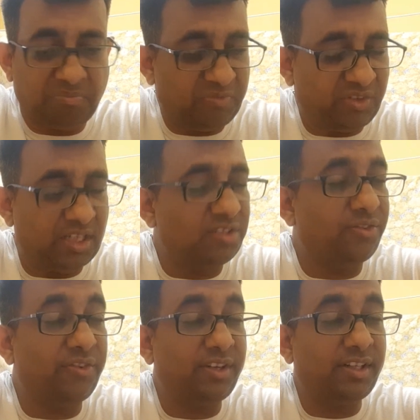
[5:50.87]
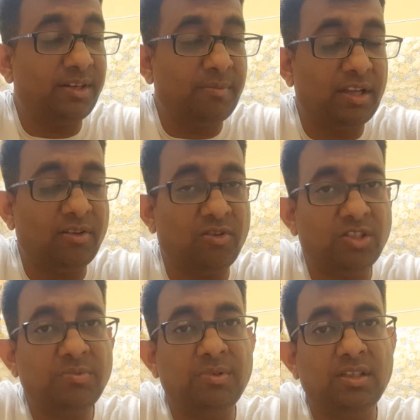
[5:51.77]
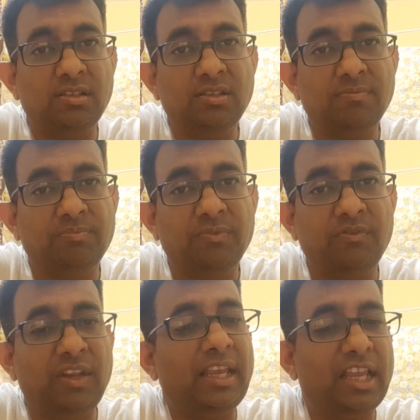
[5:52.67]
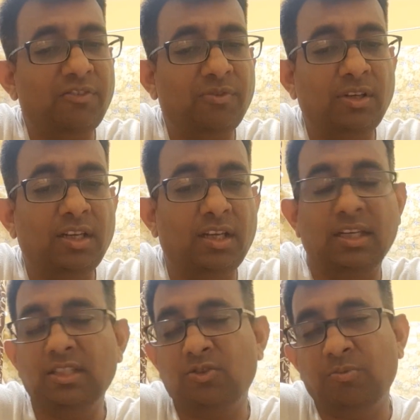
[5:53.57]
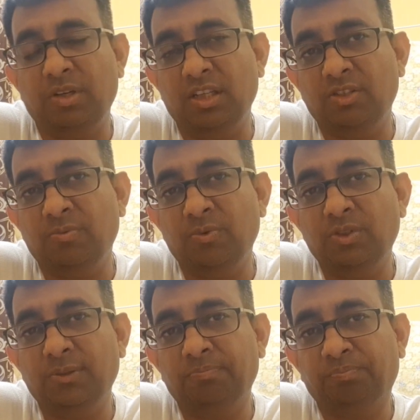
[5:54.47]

which are generated by the hospitals. Very carefully it has to be disposed.